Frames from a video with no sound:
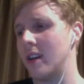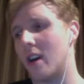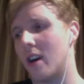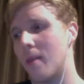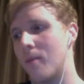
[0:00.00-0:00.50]

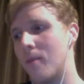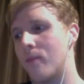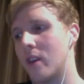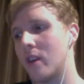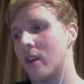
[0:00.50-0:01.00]

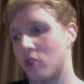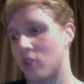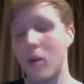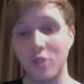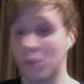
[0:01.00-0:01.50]
So
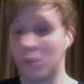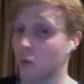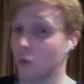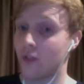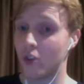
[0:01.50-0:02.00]
Monster was
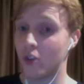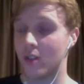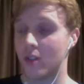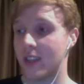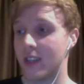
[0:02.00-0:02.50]
one of the first
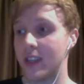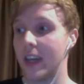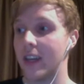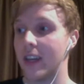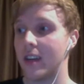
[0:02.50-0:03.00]
ones that
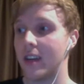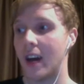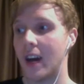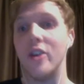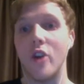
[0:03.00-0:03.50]
did
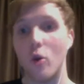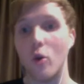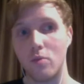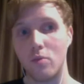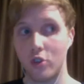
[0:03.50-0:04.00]

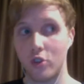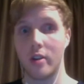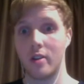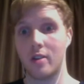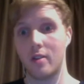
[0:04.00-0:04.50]
no
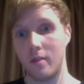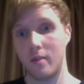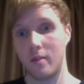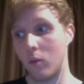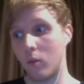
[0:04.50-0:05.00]
sugar,
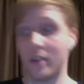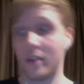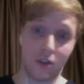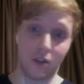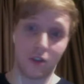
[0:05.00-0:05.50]
one of
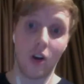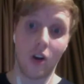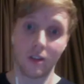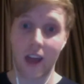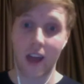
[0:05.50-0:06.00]
the
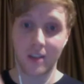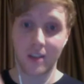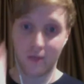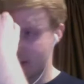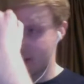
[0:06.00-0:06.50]
tall cans of
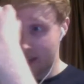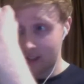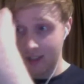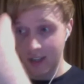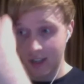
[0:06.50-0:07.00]
energy
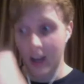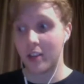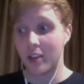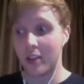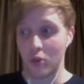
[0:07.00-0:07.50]
drinks,
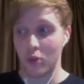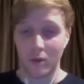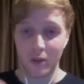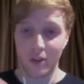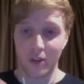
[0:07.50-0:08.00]
this blue
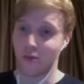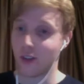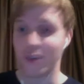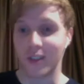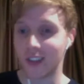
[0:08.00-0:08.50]
one, which is
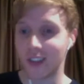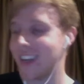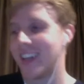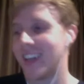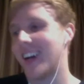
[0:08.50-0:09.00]
really, really good.
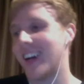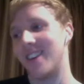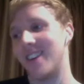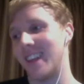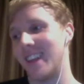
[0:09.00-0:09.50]
I
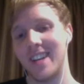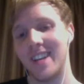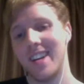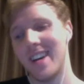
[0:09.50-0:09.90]
really love it.